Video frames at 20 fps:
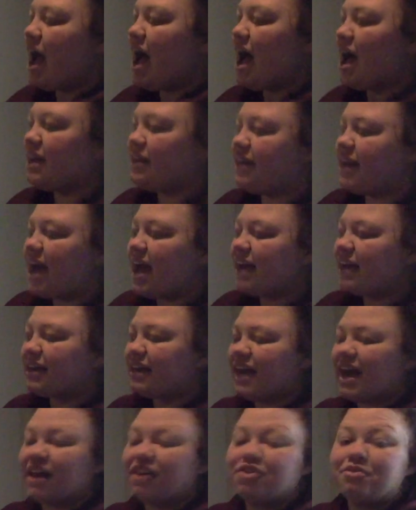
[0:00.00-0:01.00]
Annette
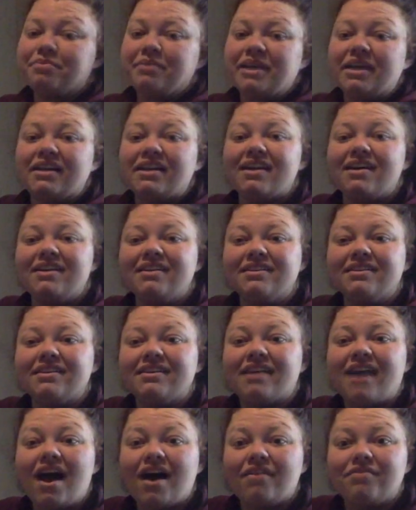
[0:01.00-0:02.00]
Kellerman
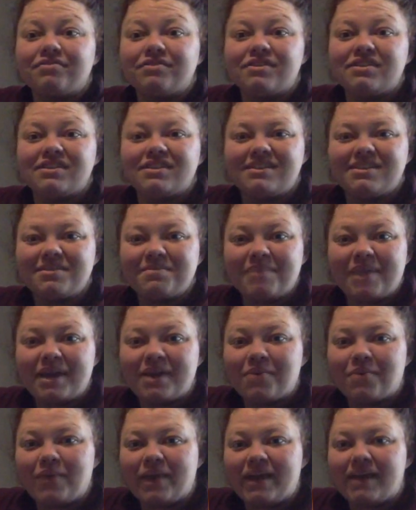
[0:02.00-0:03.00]
loved to
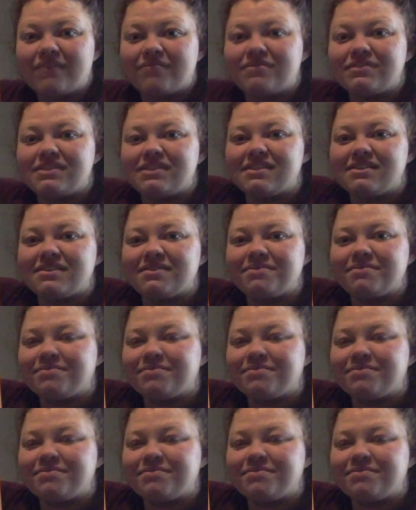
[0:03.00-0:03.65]
make waves.